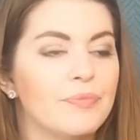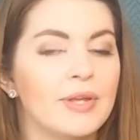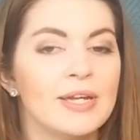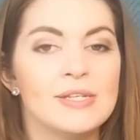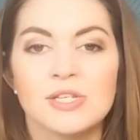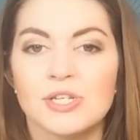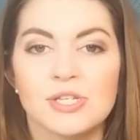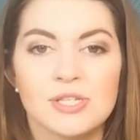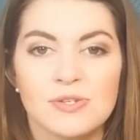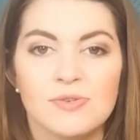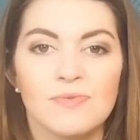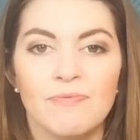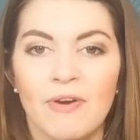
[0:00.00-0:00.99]
it's just
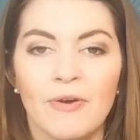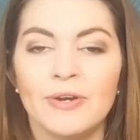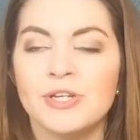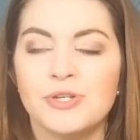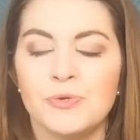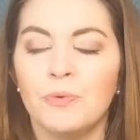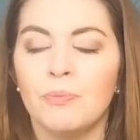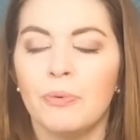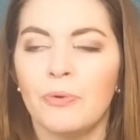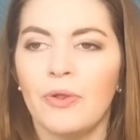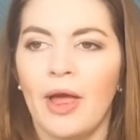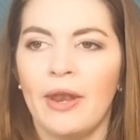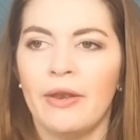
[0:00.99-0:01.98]
very
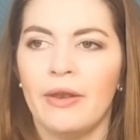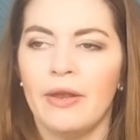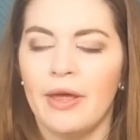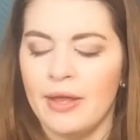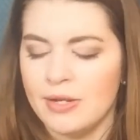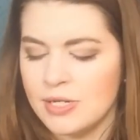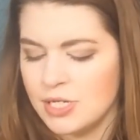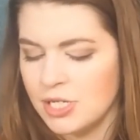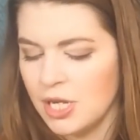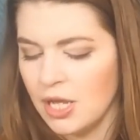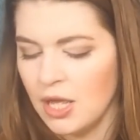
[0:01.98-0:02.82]
doable and